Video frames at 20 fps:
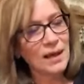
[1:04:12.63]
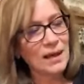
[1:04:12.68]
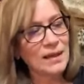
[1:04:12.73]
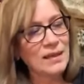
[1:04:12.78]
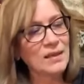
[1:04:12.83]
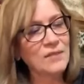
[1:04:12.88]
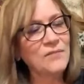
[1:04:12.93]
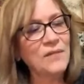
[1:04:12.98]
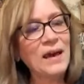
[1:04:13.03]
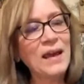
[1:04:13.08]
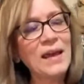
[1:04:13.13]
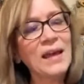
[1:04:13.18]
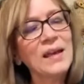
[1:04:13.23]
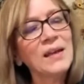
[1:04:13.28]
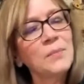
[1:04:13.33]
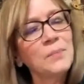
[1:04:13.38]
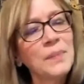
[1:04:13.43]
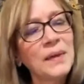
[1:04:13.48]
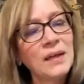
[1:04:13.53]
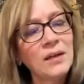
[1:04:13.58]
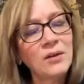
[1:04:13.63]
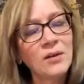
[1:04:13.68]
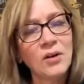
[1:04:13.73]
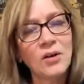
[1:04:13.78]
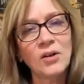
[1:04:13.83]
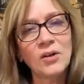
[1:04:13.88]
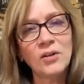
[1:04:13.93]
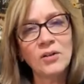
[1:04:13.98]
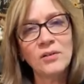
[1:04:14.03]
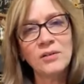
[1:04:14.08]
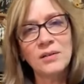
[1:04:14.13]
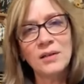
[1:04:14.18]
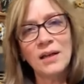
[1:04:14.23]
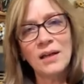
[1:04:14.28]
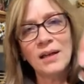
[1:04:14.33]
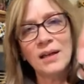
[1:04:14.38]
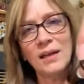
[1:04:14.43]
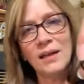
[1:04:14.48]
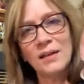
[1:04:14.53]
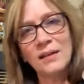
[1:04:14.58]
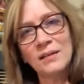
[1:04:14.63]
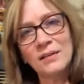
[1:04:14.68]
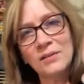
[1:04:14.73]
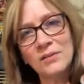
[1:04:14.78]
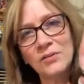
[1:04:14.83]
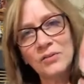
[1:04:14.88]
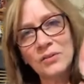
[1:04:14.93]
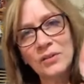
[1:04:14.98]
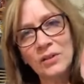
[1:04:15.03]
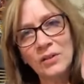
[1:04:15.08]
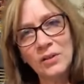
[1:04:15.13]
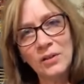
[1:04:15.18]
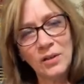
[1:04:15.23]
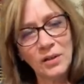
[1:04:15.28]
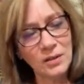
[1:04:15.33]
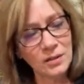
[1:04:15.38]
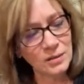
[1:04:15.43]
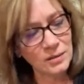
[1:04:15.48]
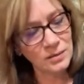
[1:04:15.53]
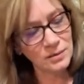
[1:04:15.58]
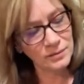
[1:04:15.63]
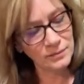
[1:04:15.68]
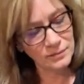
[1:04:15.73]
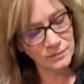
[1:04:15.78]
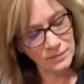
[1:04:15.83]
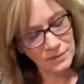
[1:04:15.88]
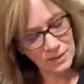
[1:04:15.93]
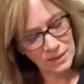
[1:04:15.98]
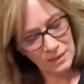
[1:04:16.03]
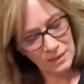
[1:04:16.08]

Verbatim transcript: I, if I had a bigger heart, I had a little dark heart,